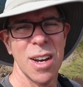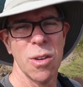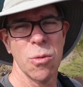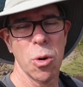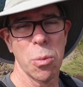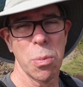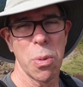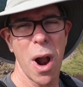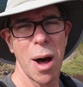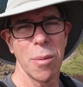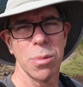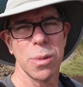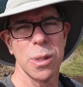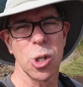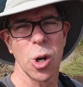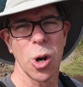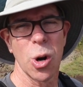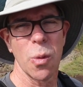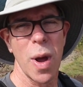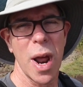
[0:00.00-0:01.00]
We'll probably
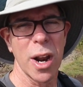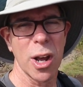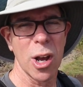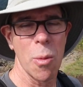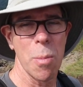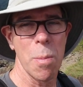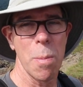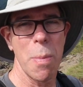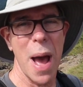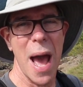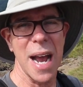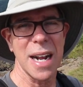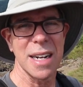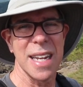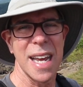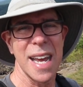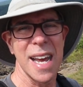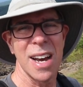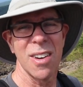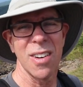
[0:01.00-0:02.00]
turn around and go back
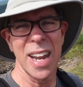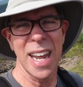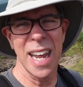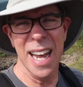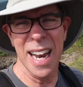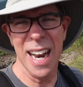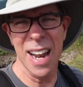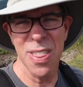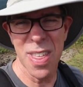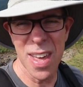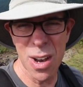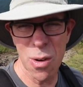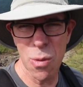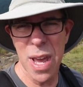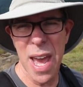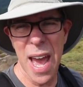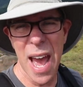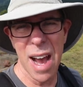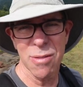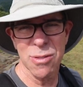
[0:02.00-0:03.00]
down, and I think
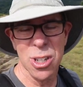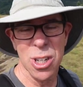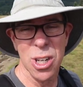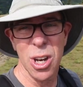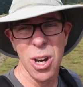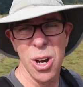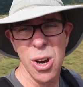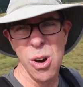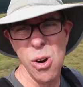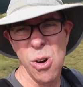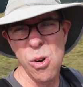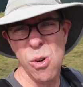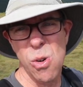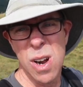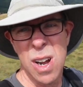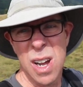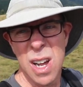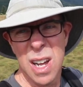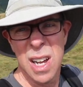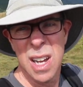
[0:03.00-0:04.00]
we have to go
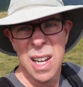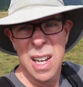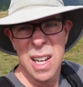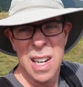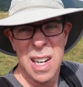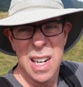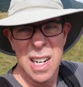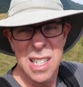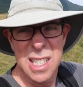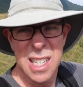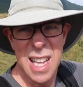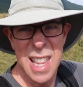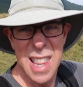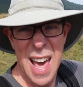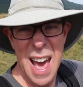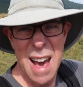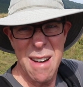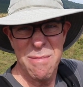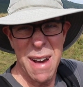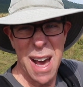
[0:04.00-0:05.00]
to
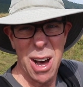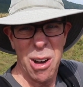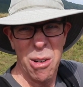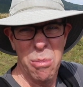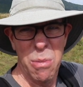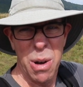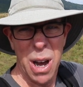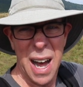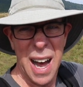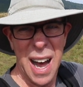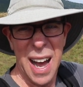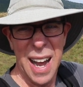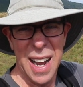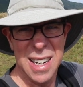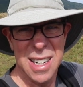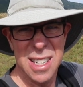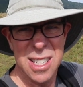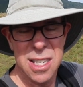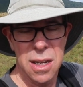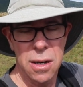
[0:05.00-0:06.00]
that mountain
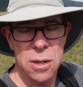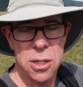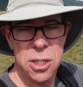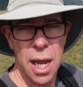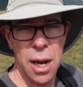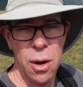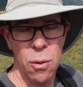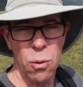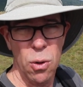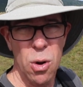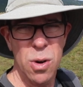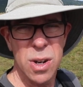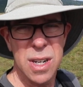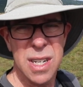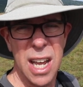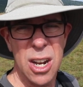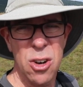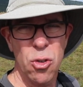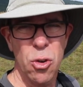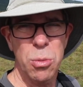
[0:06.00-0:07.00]
behind us. There's a
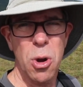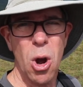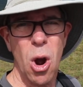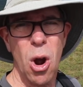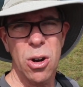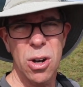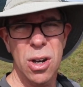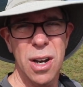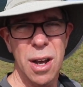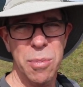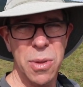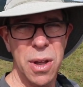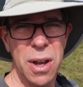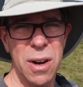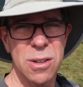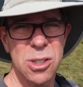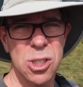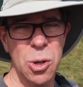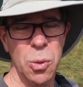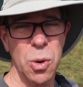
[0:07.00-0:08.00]
rhododendron garden up
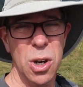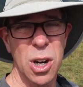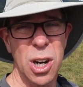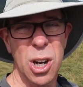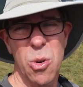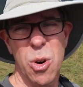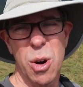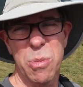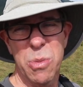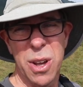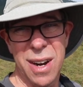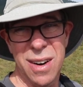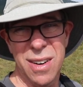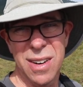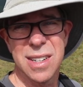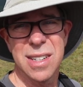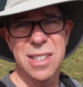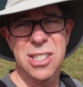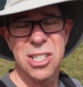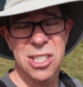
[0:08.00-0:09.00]
there, so we're going to go up there
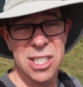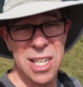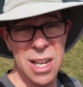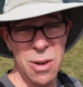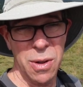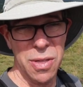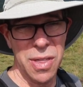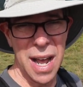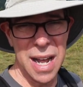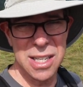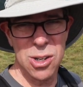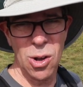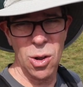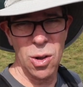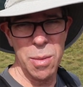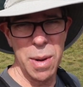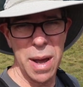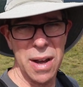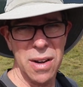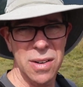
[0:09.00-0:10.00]
and see what that's
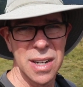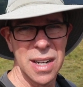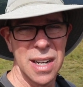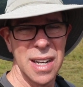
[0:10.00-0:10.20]
all about.